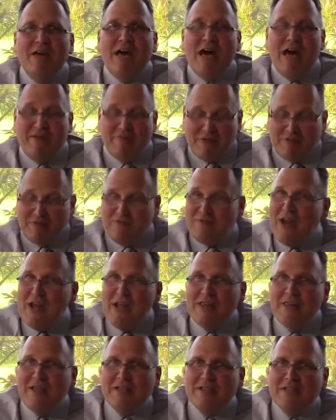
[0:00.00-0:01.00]
having faith
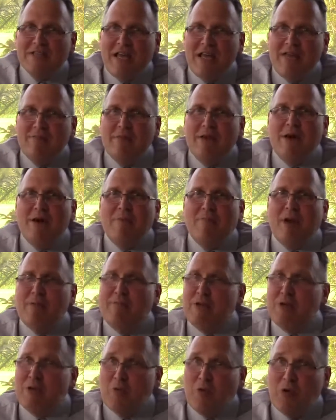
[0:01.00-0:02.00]
in His name, by
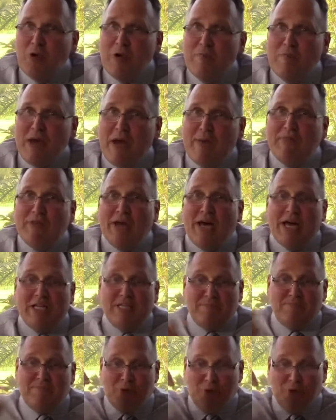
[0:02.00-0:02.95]
being water baptized,